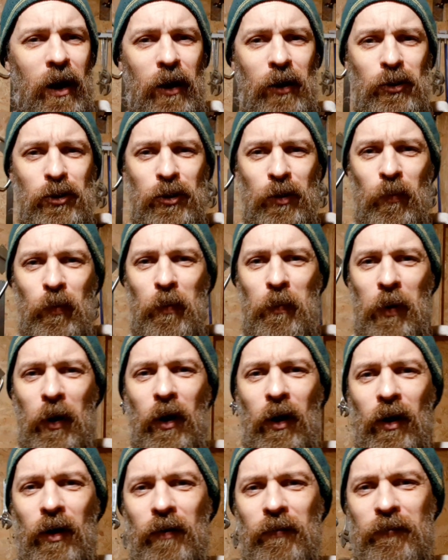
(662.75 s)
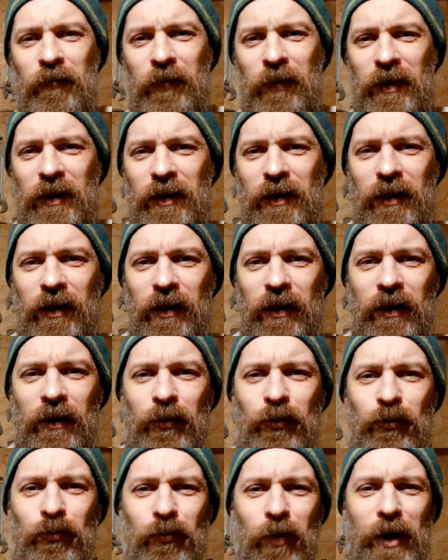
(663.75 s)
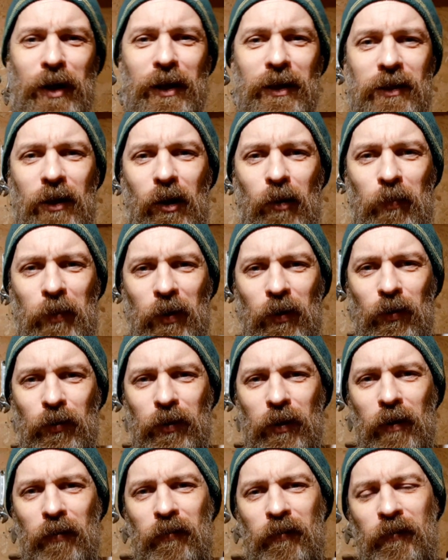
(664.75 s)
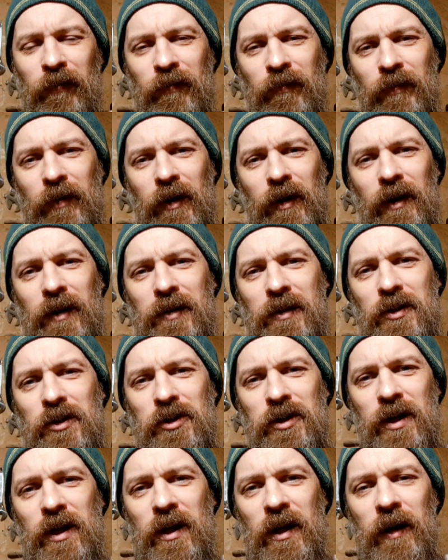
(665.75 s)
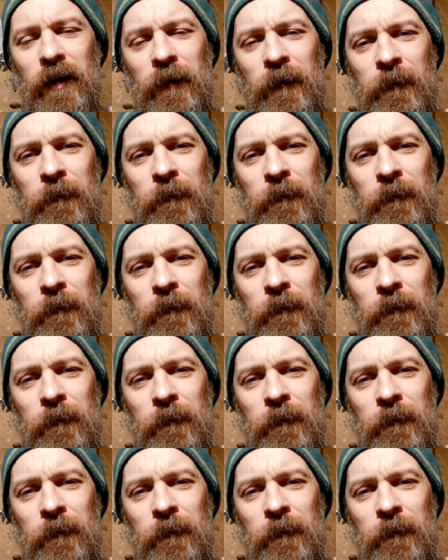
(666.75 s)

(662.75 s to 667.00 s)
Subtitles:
Some were part of the Great Guitar Build Off this year.